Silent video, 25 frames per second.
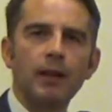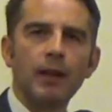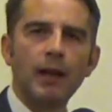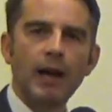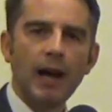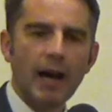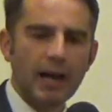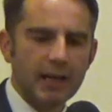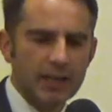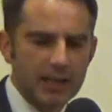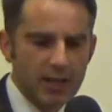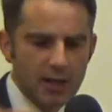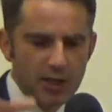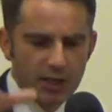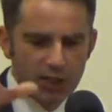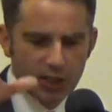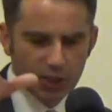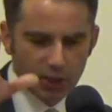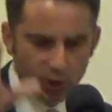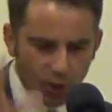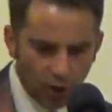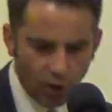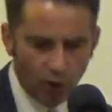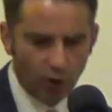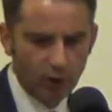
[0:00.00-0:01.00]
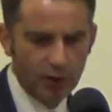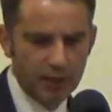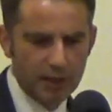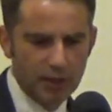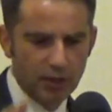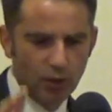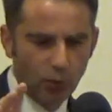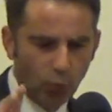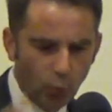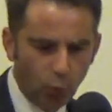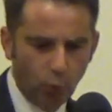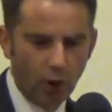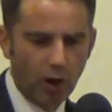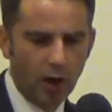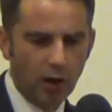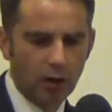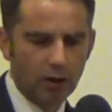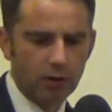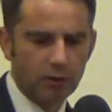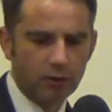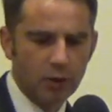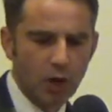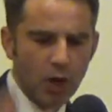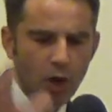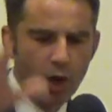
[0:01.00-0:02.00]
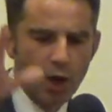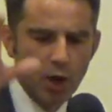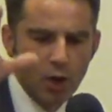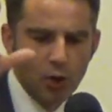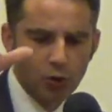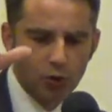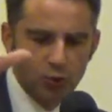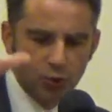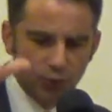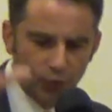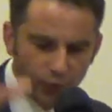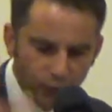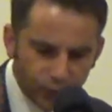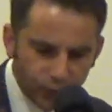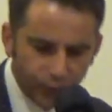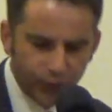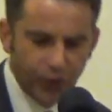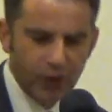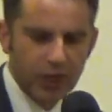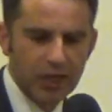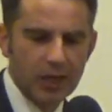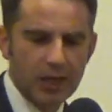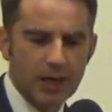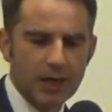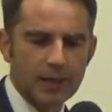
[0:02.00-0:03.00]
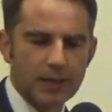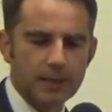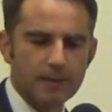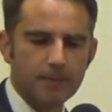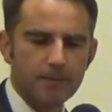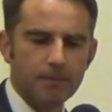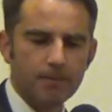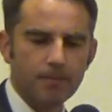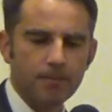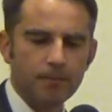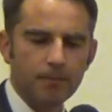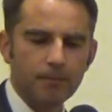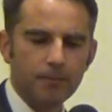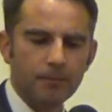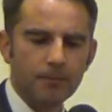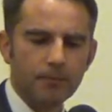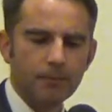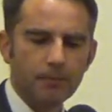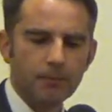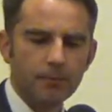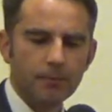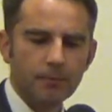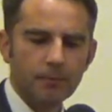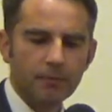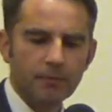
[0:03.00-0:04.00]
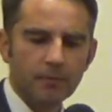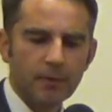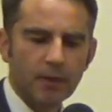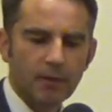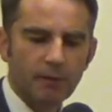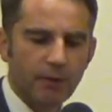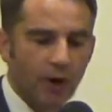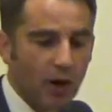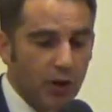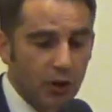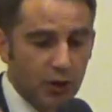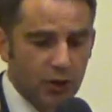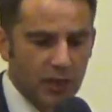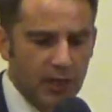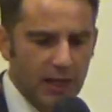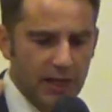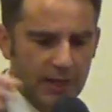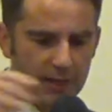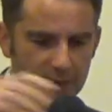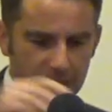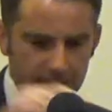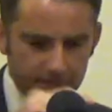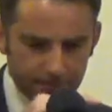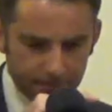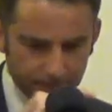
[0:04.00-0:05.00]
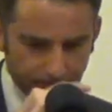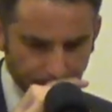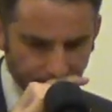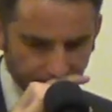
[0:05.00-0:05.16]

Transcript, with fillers: and he is calling the world to fear. Verse 8,